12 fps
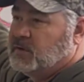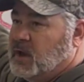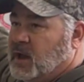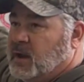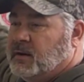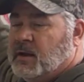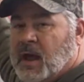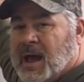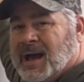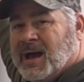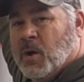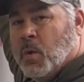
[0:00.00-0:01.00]
line
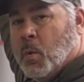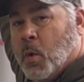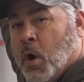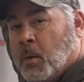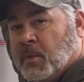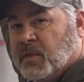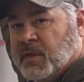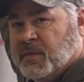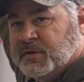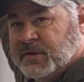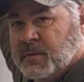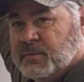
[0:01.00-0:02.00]
warmer
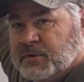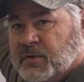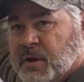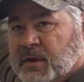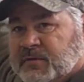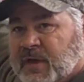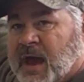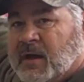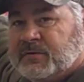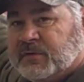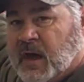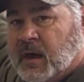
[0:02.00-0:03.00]
than the temperature is
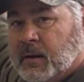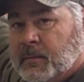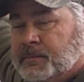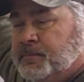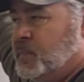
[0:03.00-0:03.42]
outside.